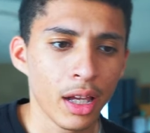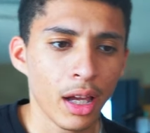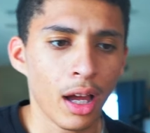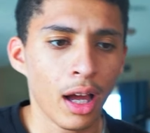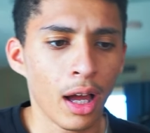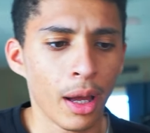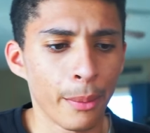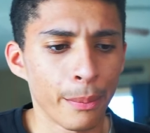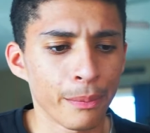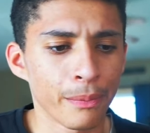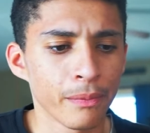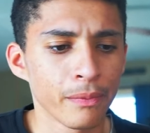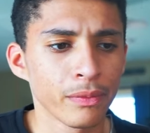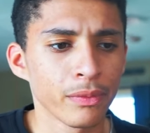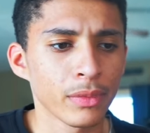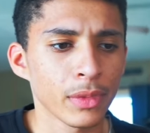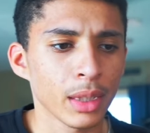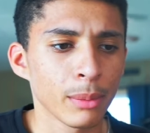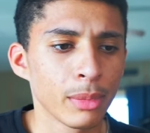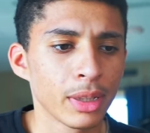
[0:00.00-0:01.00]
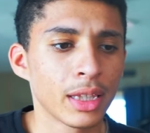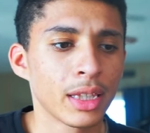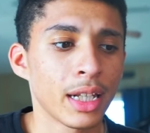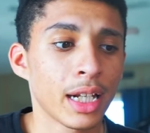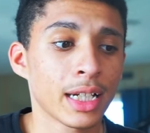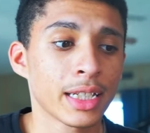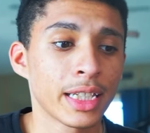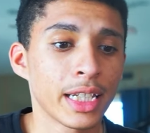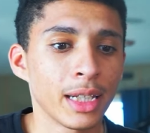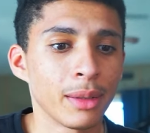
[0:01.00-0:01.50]
But the
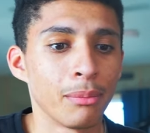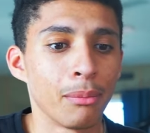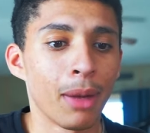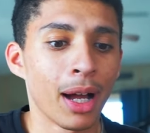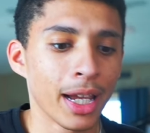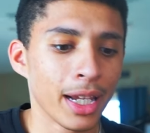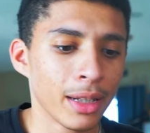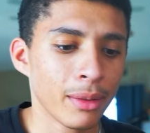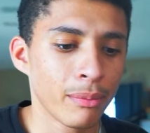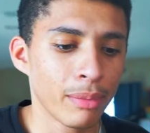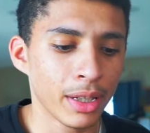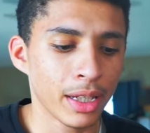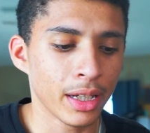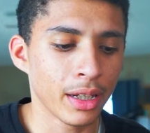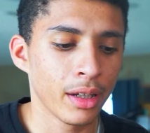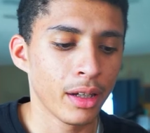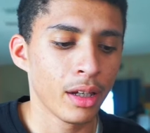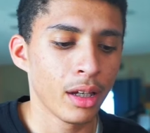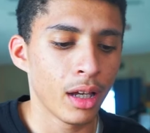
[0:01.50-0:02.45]
next scene might be